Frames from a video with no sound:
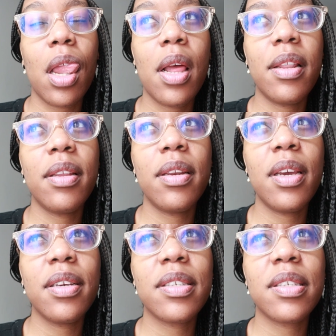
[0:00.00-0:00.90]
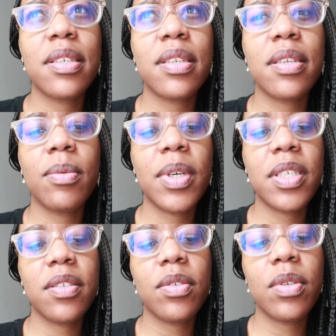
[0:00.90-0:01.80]
on the next,
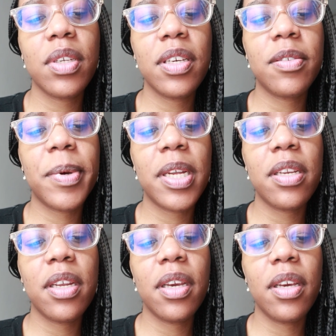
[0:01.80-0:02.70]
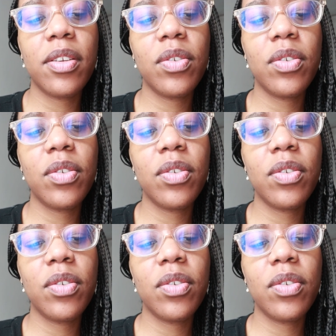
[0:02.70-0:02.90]
wait, today's Monday,